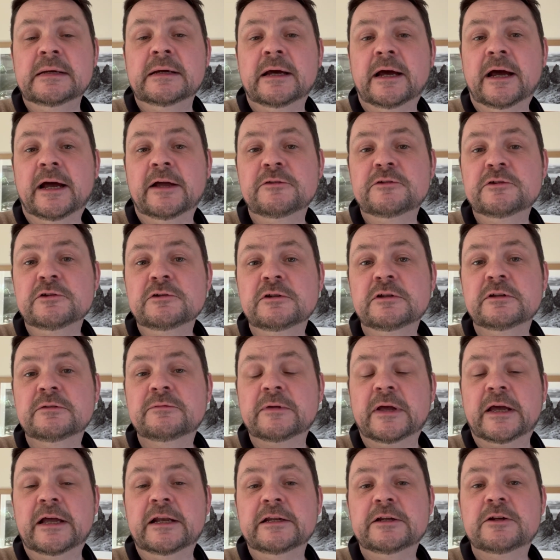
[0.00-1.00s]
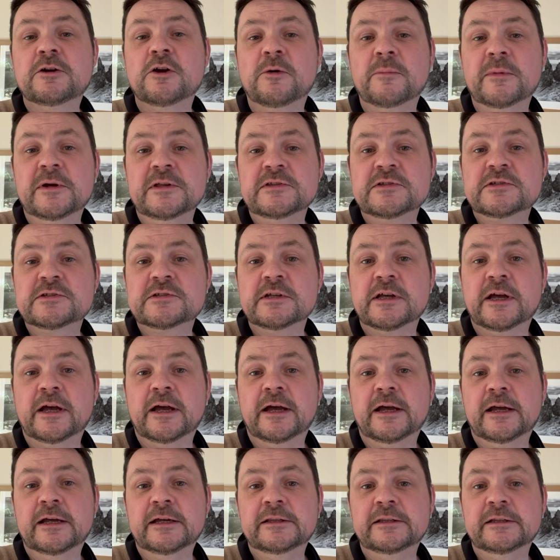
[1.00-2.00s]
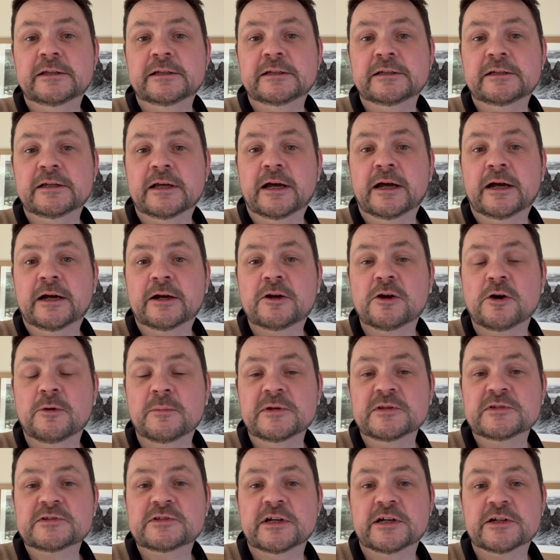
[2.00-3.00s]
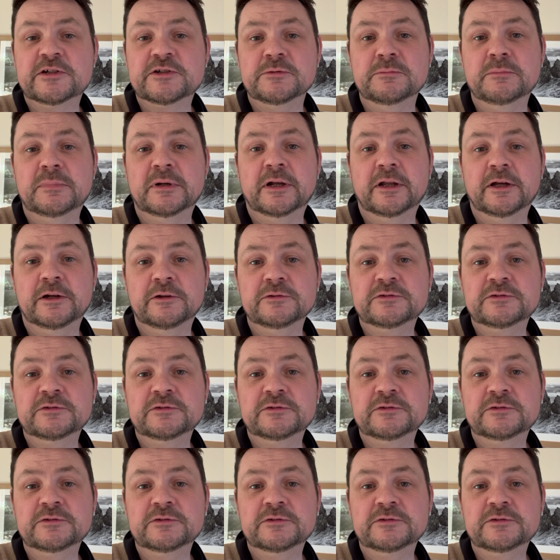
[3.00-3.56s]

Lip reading: And do leave any comments in the comments section below.